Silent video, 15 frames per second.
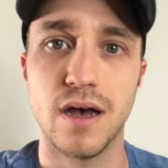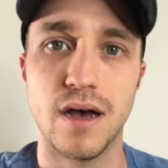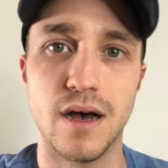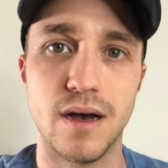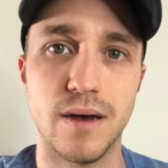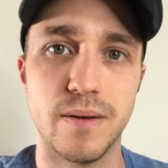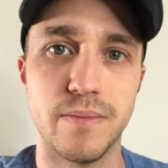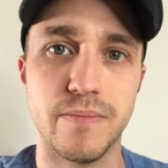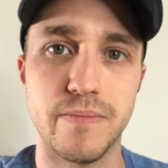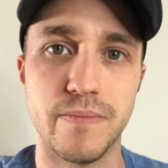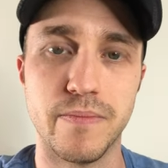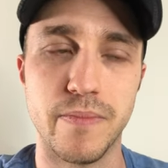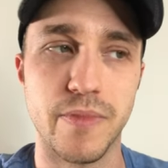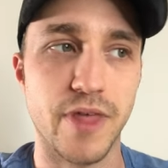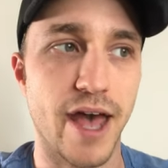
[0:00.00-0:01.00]

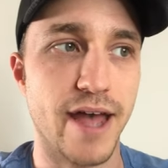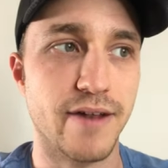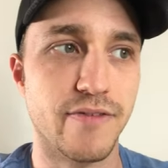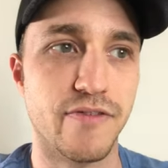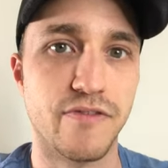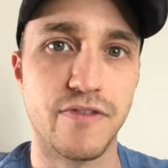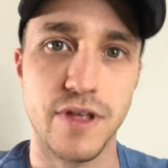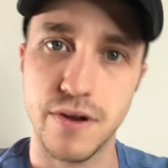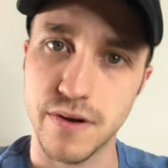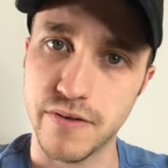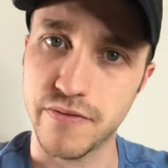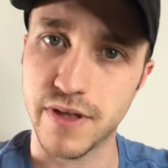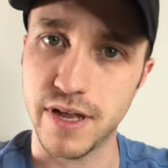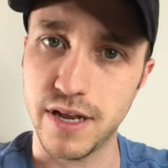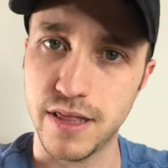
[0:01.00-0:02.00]
Um, that fear
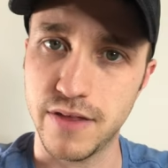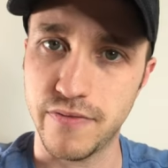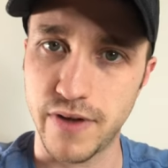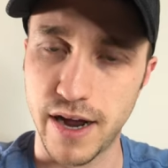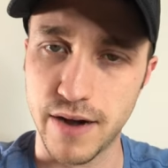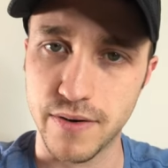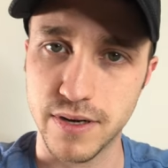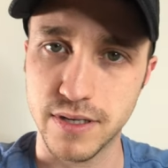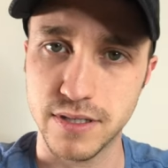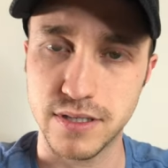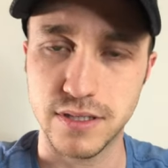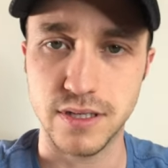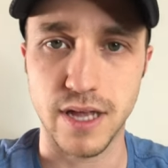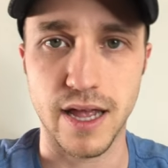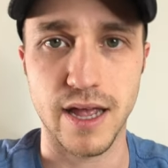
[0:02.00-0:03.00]
of getting the
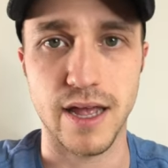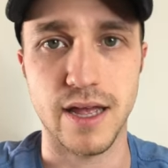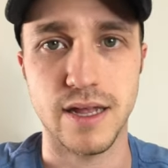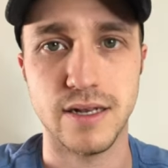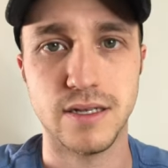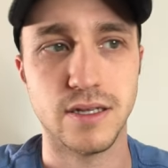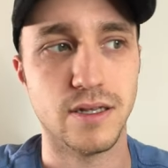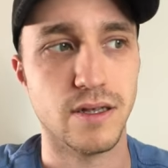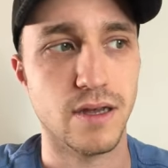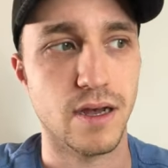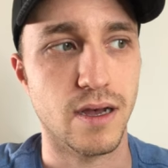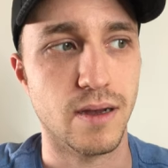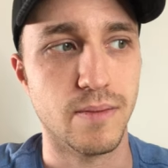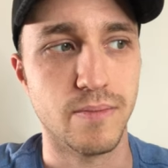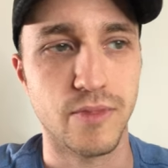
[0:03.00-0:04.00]
virus and
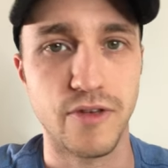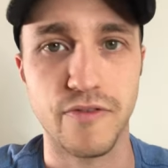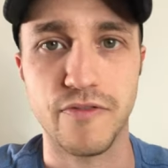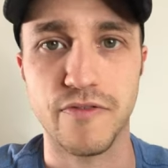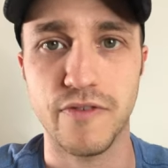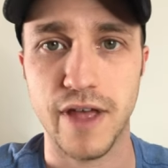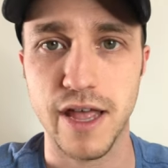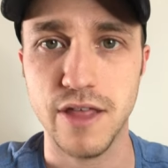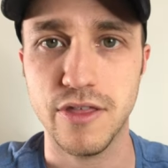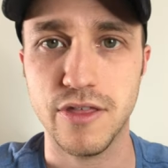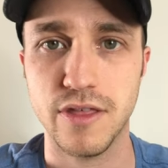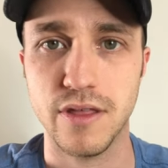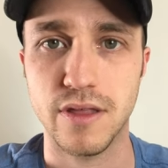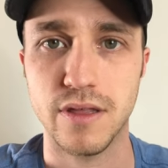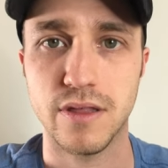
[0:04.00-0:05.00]
um, the
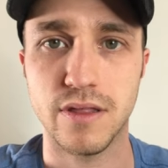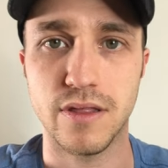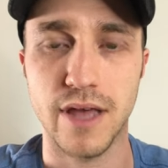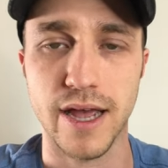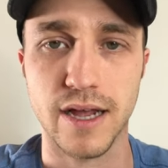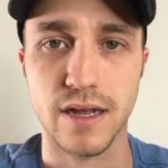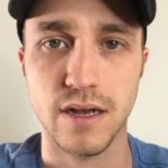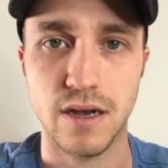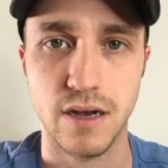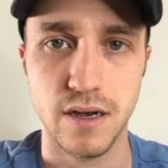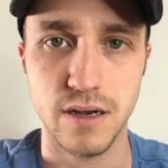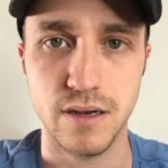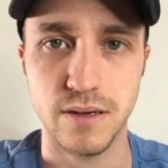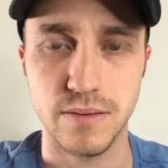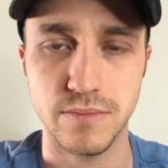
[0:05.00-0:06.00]
faith that
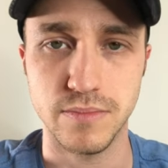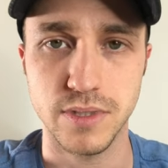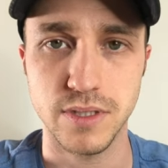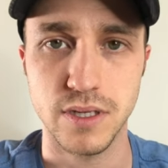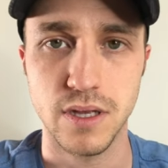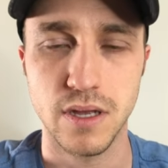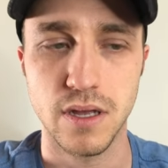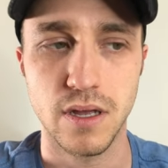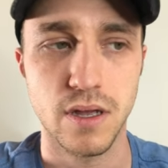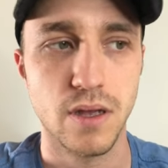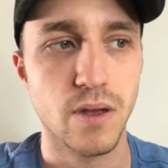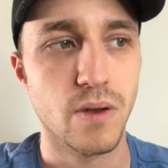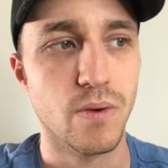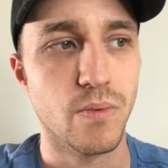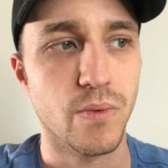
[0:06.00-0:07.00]
comes
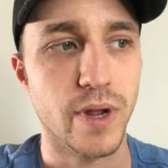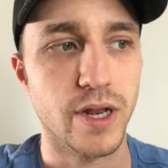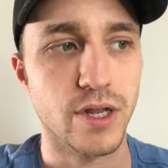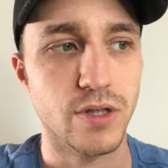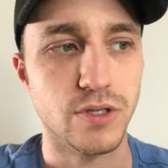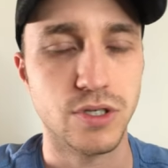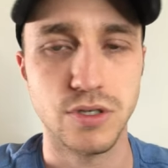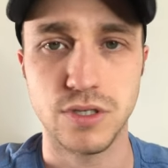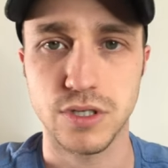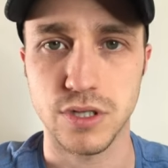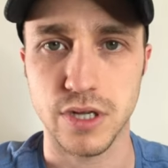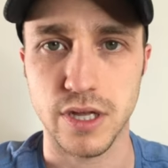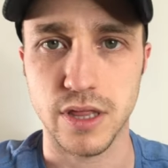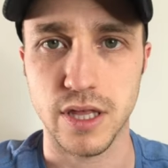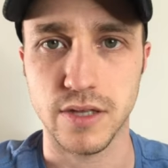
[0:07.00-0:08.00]
when you choose to
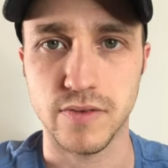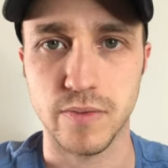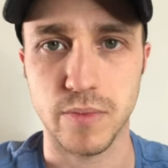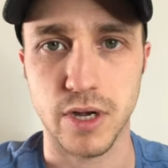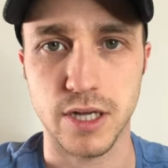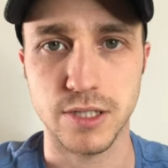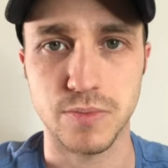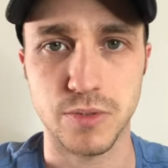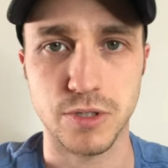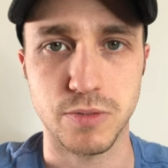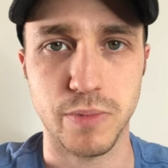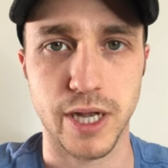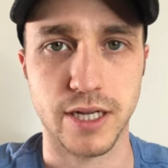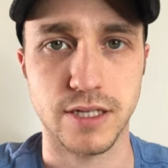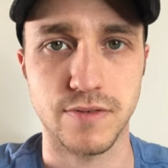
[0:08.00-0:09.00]
look at things from God's
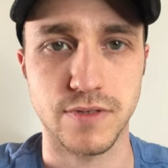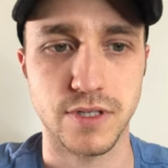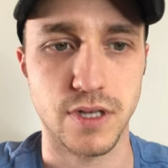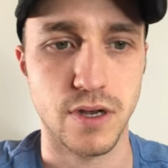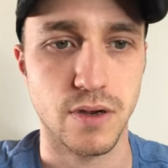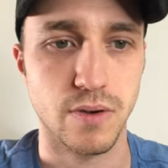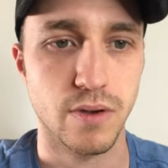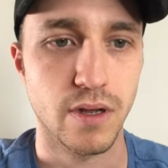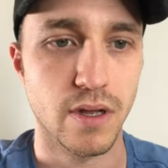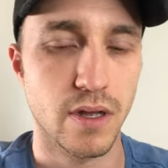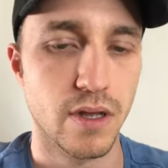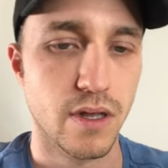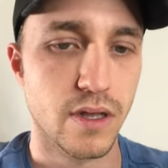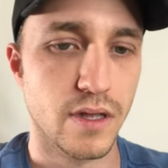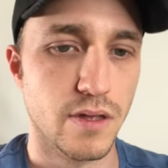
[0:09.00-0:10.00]
perspective. So,
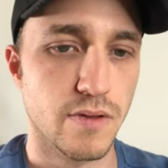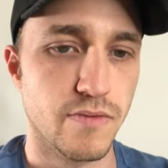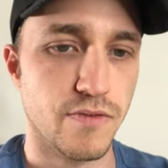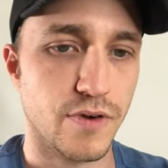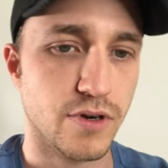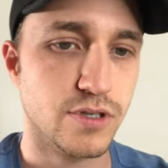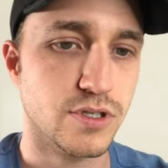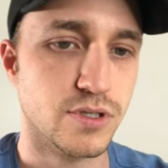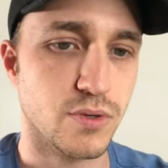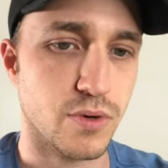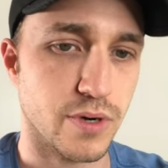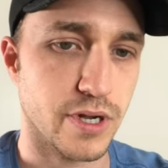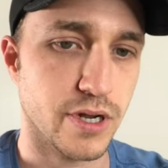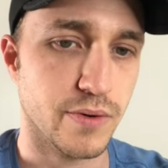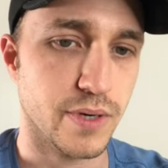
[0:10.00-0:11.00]
first
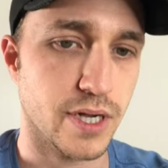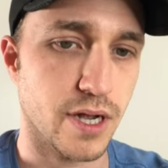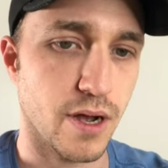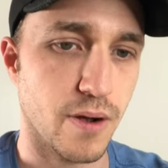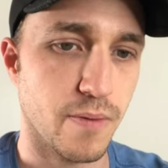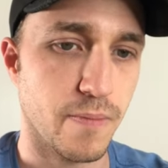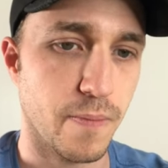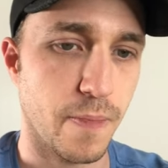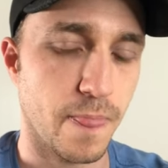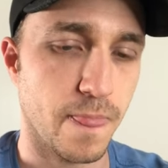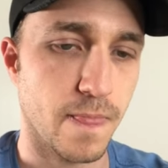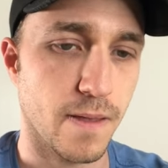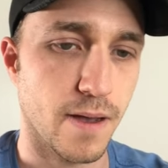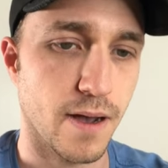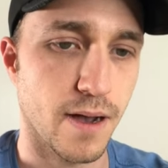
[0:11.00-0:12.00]
story, here we go.
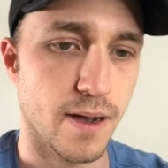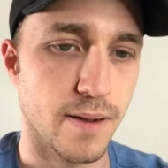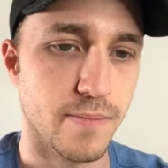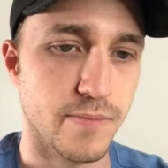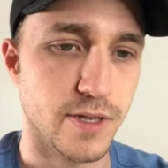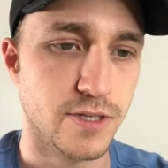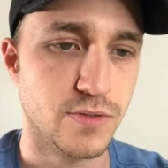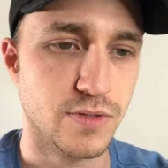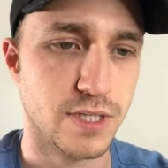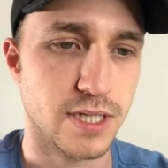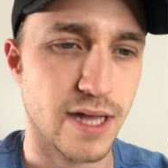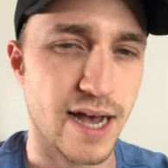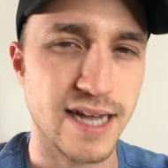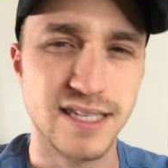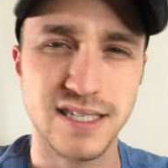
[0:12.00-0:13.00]
Um, this was
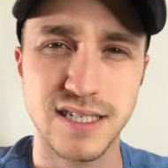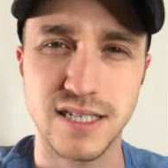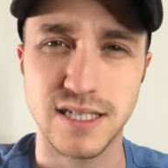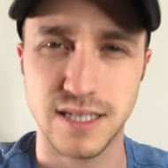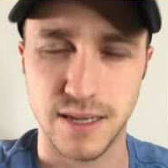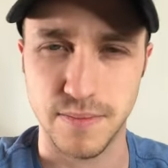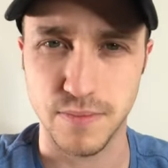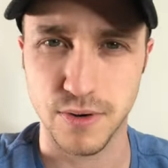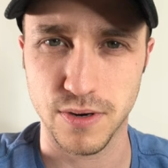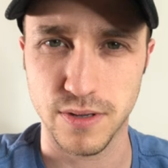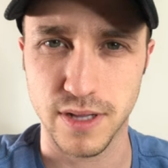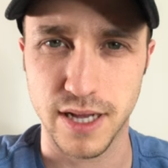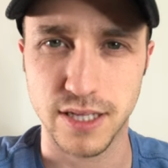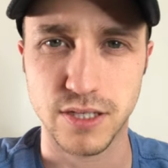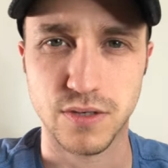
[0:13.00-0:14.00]
last December,
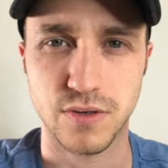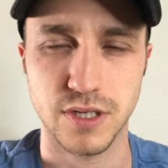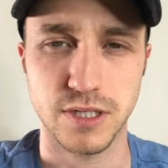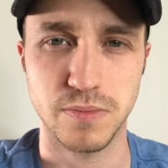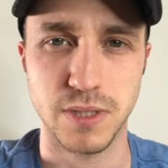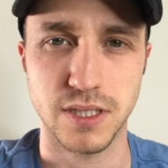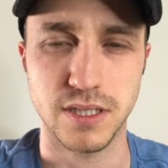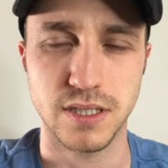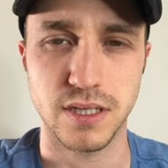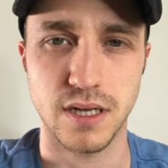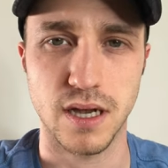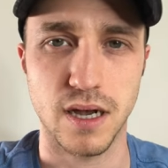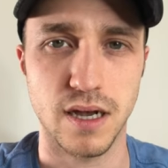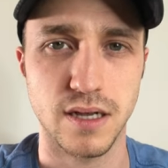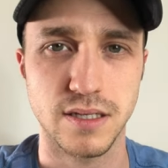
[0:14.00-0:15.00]
last Christmas
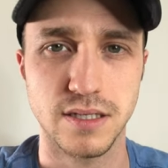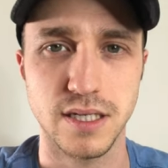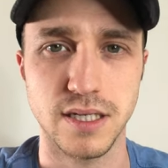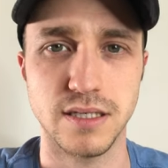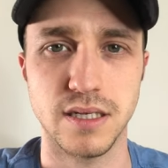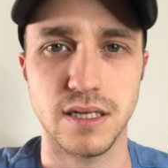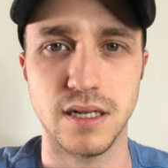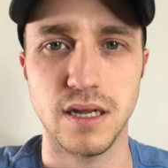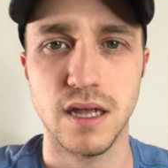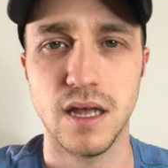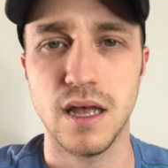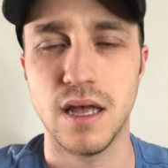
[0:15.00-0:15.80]
uh, season.